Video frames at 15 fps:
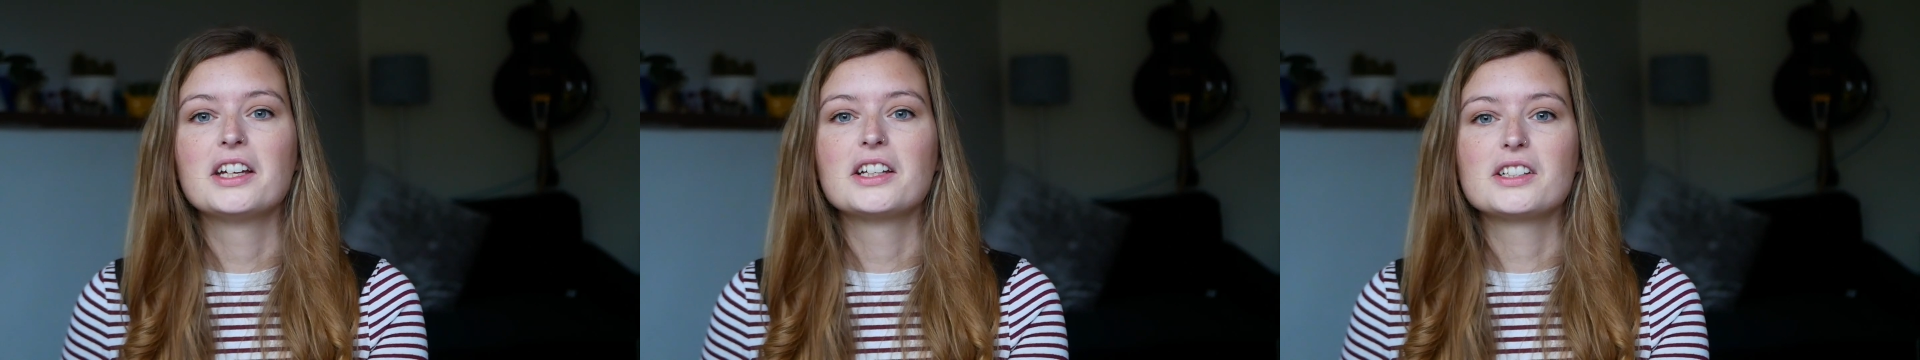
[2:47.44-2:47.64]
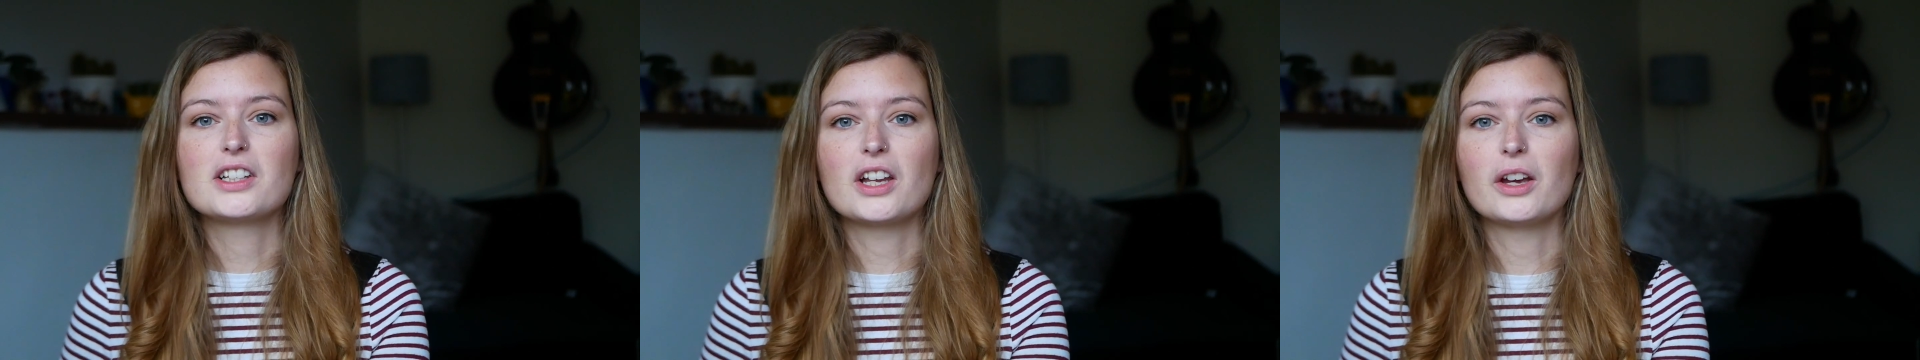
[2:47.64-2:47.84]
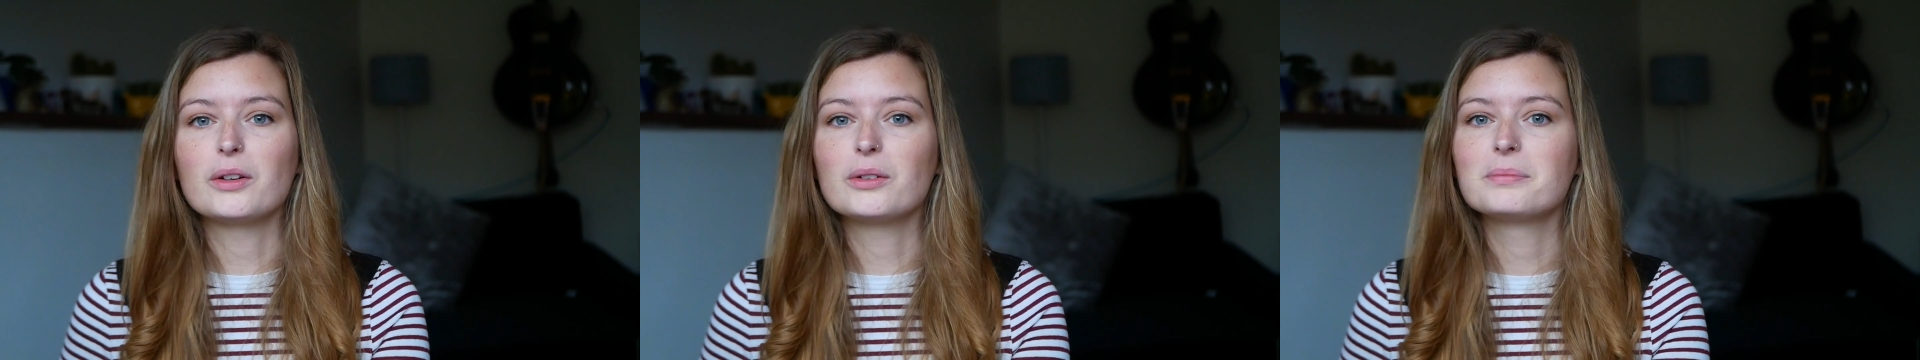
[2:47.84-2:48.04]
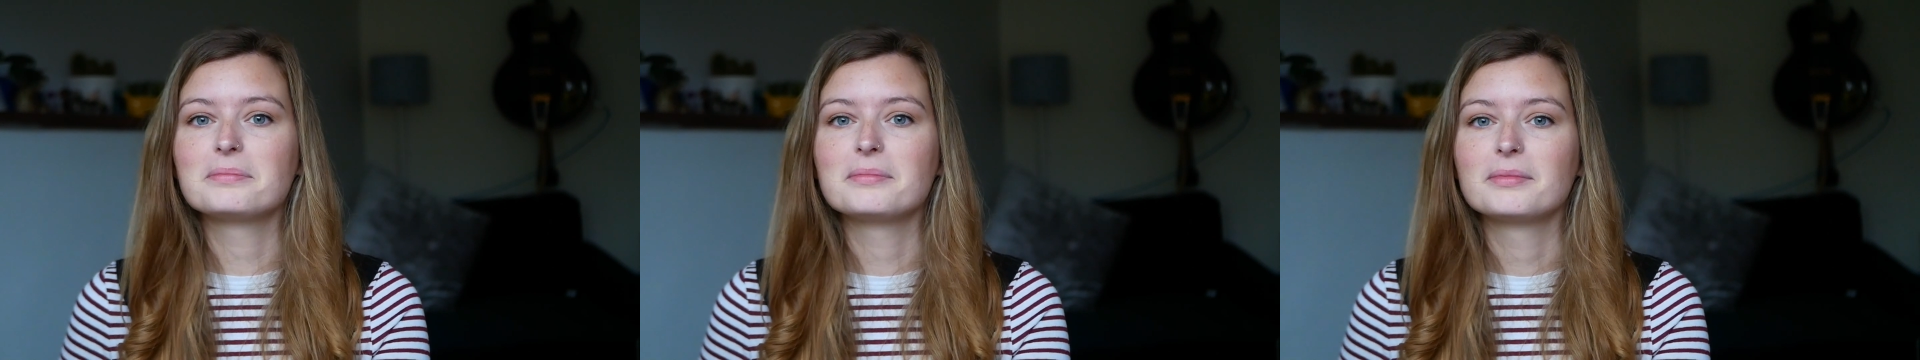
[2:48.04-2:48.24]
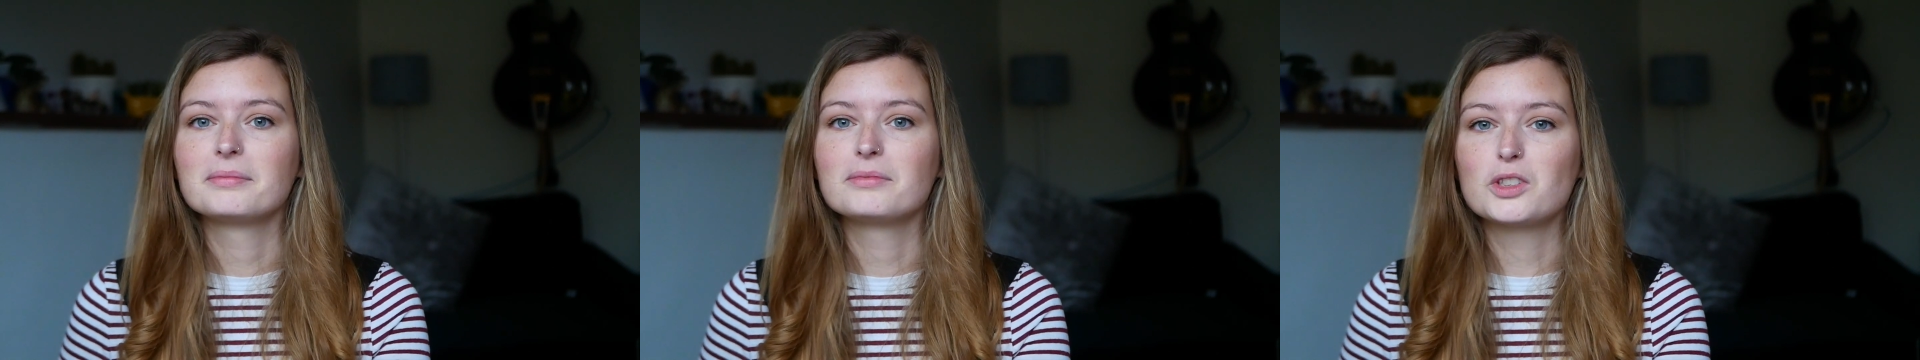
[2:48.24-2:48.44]
So
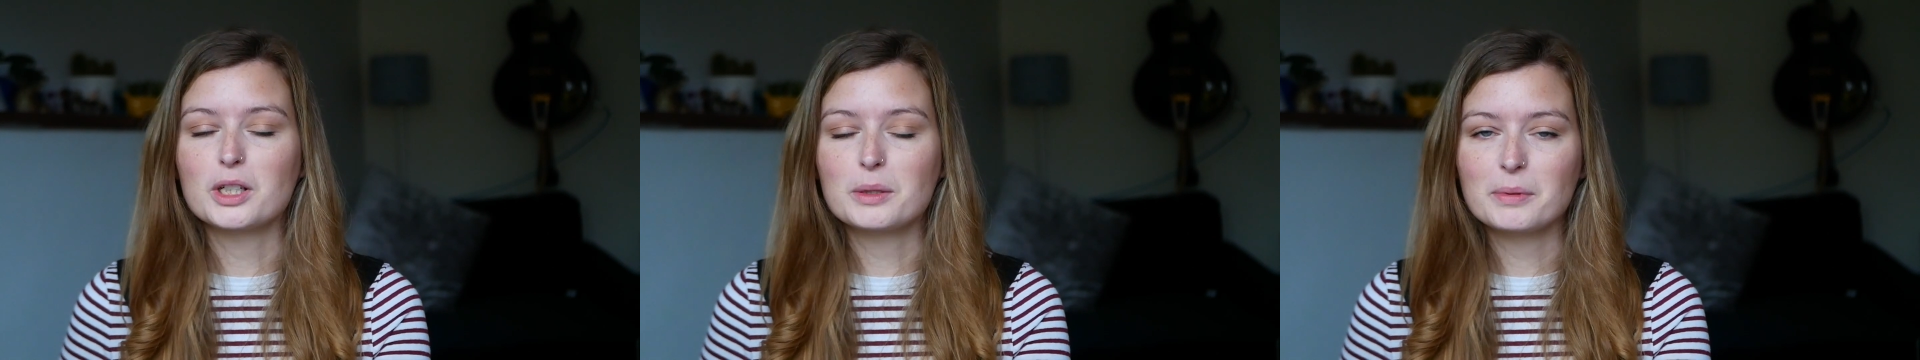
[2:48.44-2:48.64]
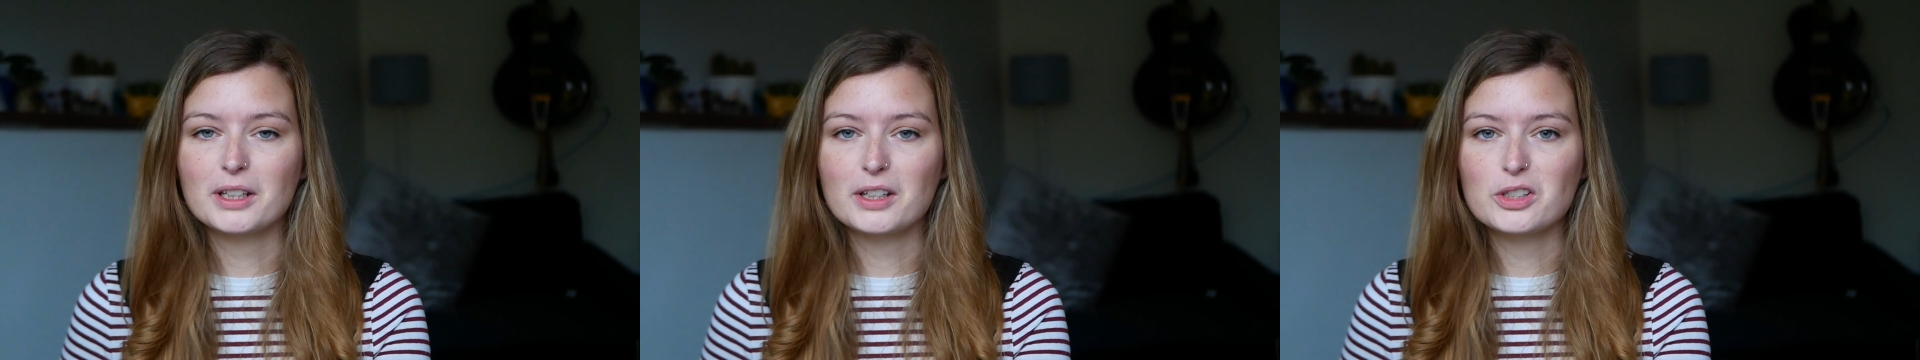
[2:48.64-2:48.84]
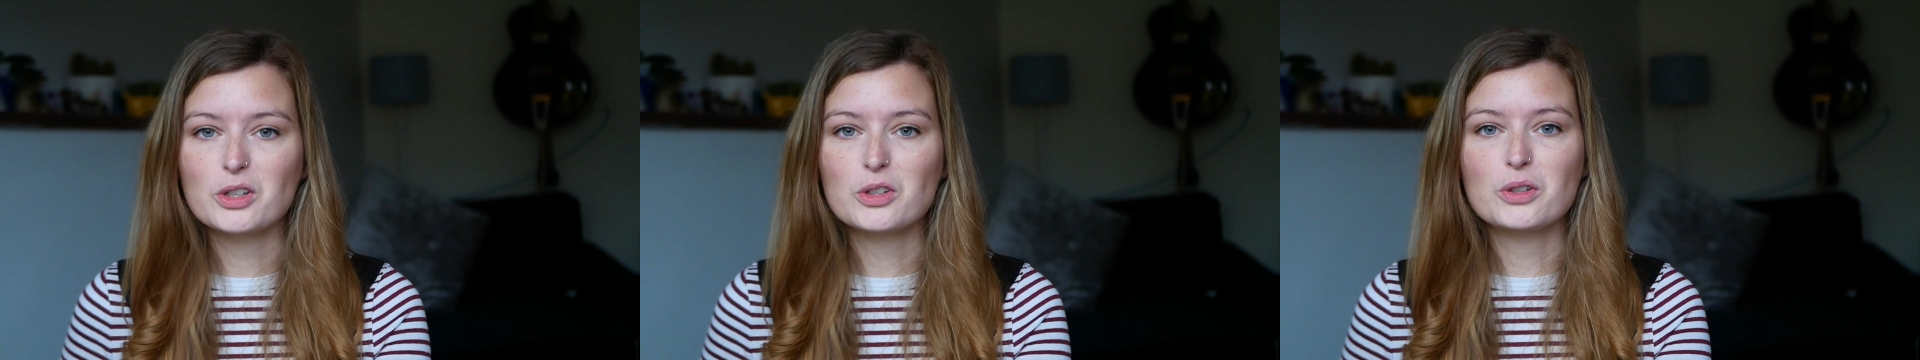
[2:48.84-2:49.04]
just because your